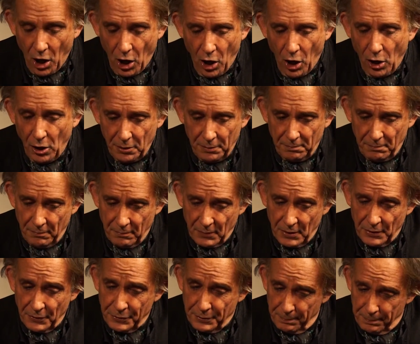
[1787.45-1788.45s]
on
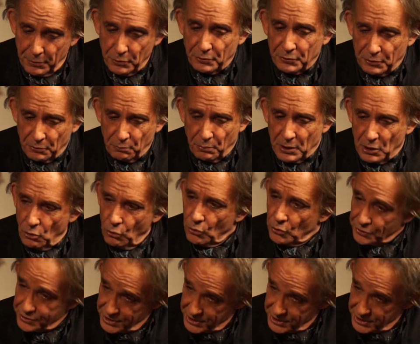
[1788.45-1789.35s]
the book that we called